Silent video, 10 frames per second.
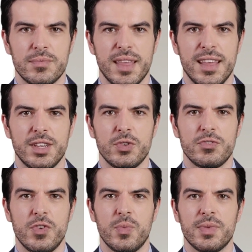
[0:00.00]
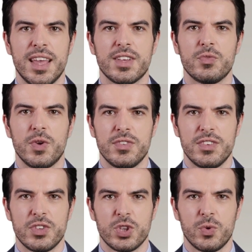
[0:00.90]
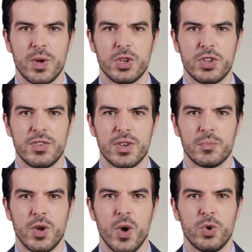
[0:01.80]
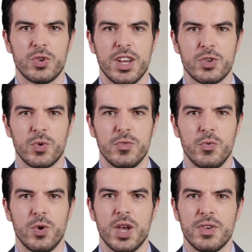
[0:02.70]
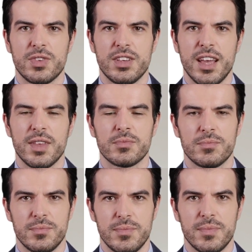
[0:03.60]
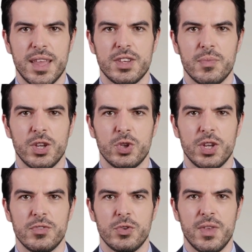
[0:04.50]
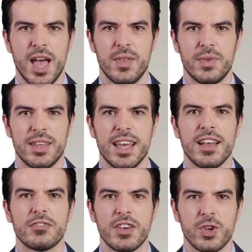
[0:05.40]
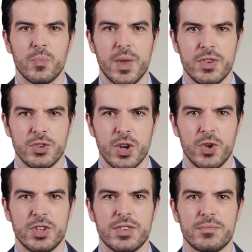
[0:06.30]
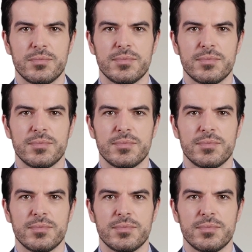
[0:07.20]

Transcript: Having your phone dead is one of the situations that we all try to avoid all the time, especially if you're out and can't find a way of charging.